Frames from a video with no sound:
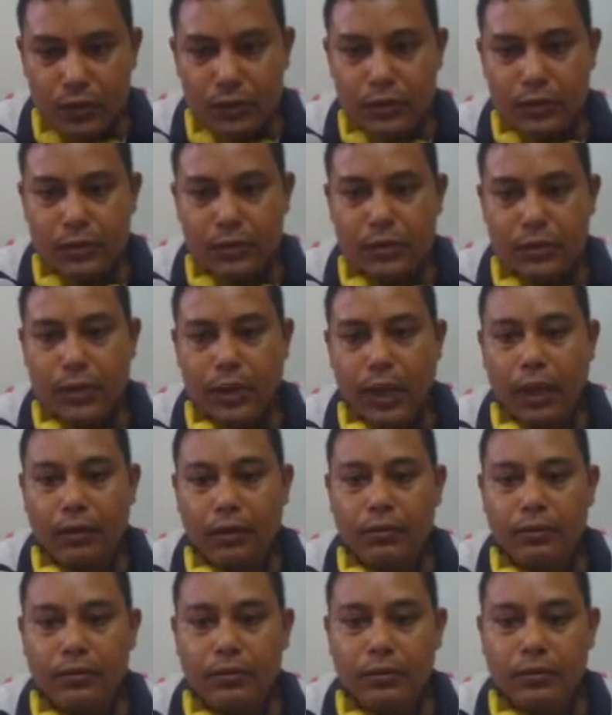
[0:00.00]

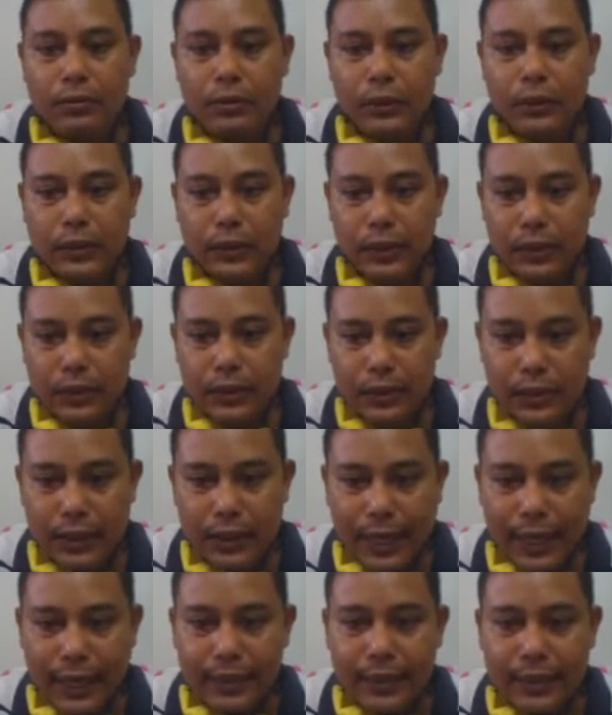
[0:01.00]
Now its
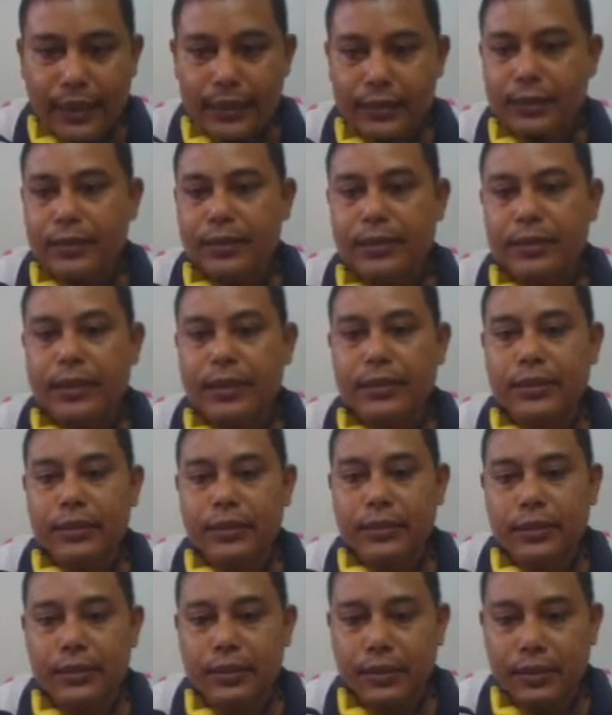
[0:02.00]
length has
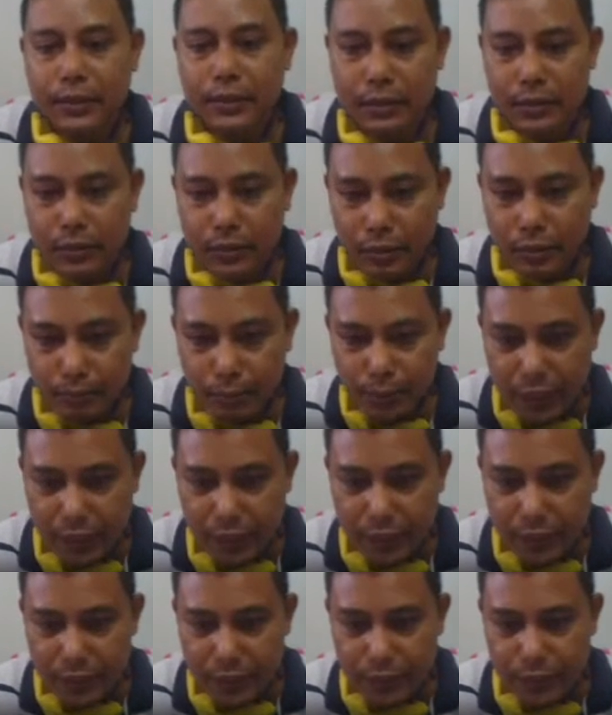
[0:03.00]
increased. Compare
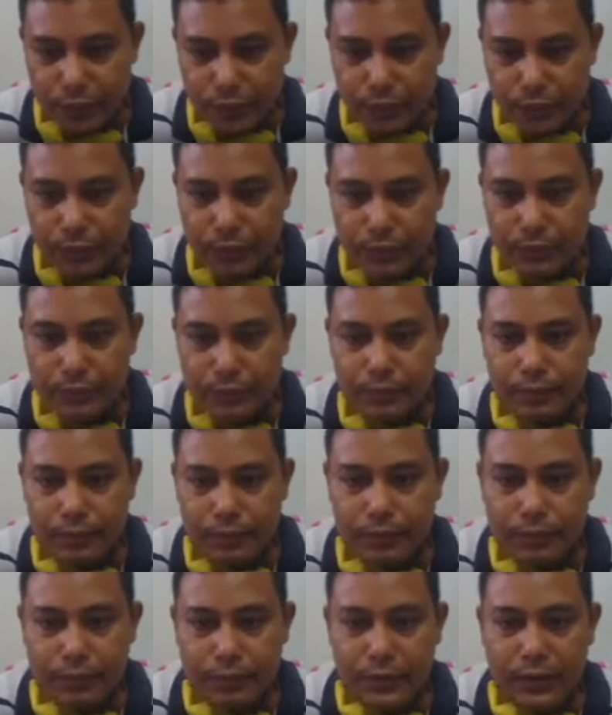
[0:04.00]
these two.
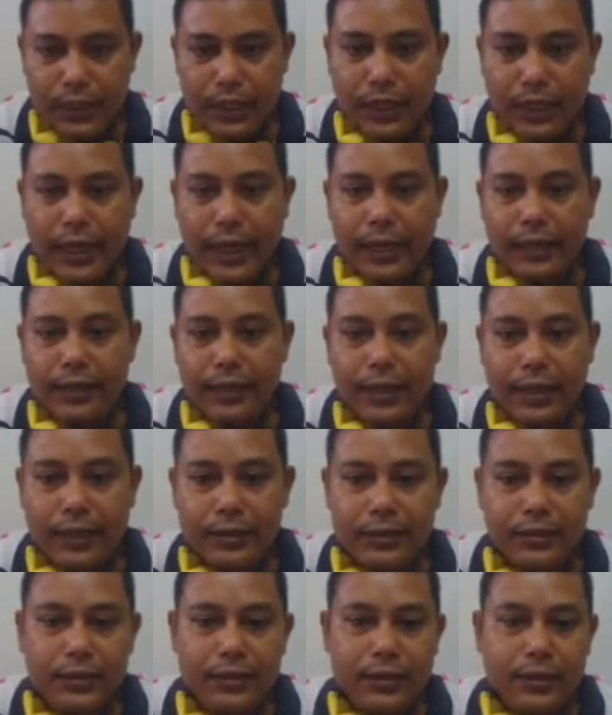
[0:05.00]
The length
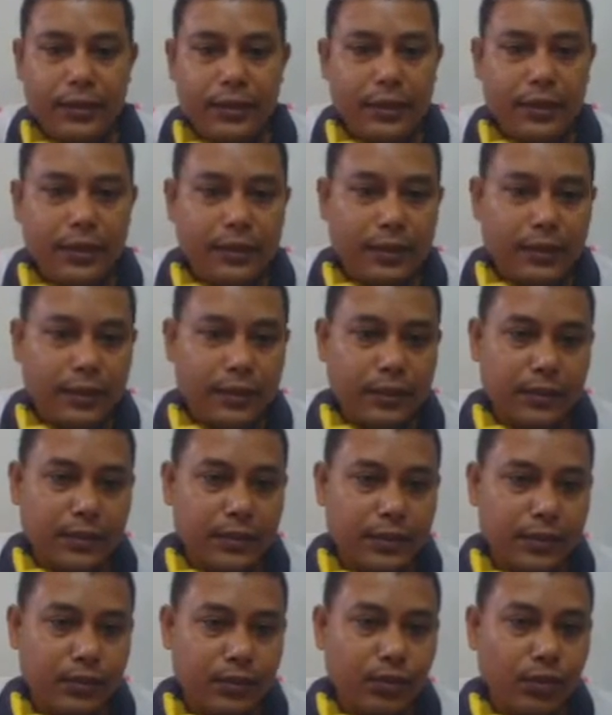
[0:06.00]
has increased.
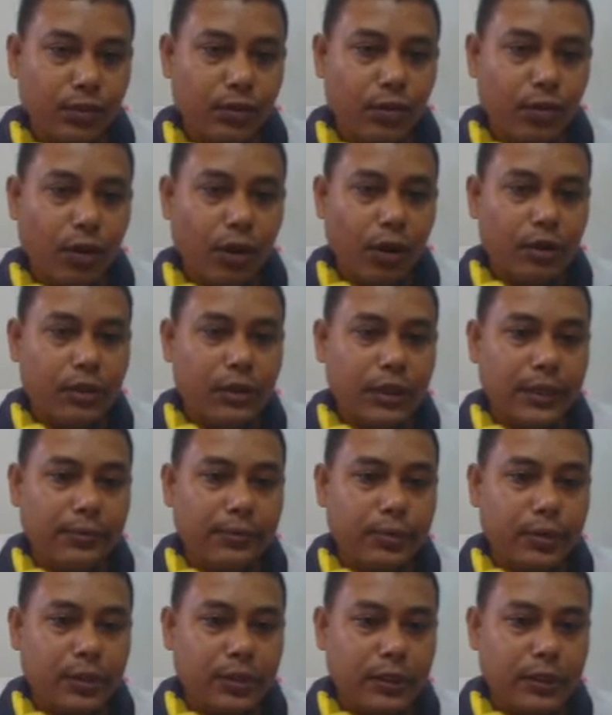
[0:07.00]
So long
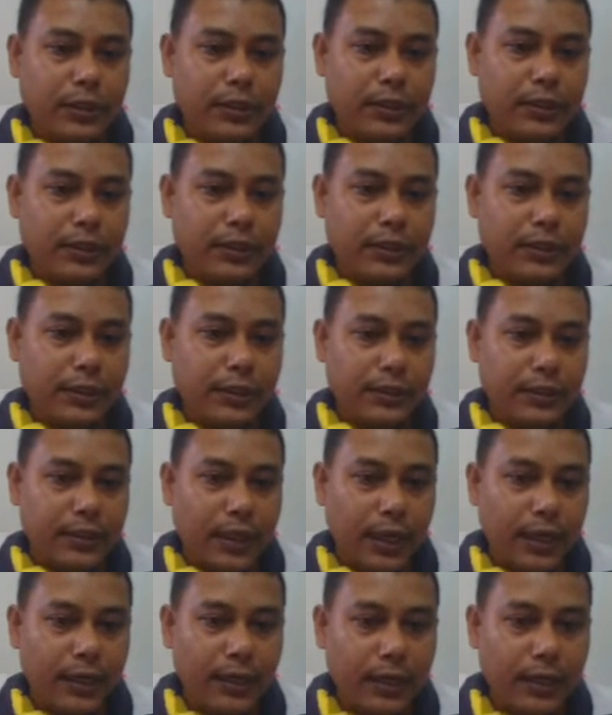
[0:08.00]
gives increases
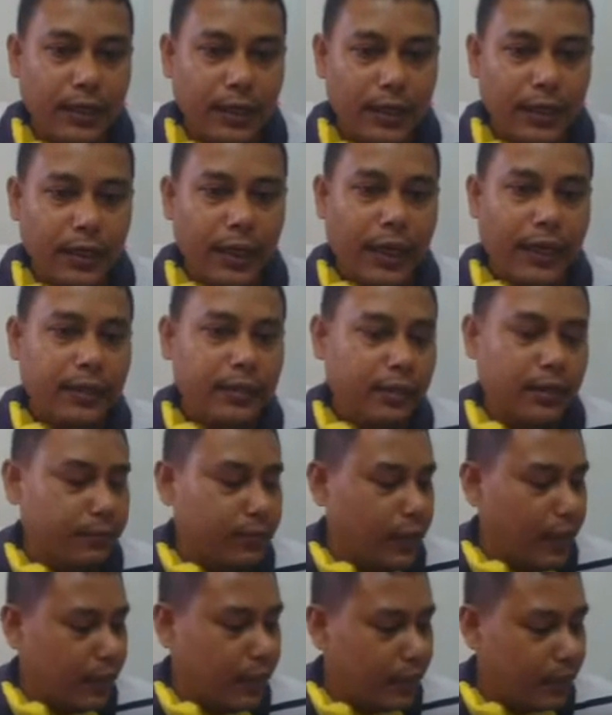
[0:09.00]
the length of
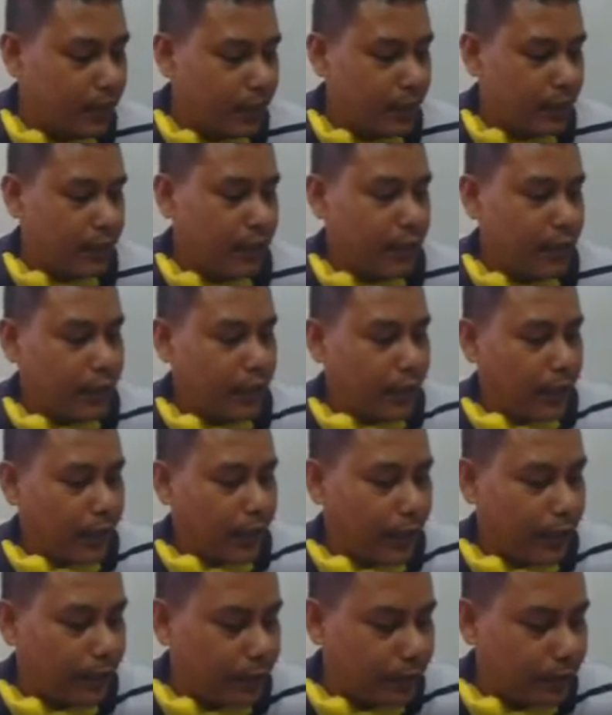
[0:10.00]
the arrow.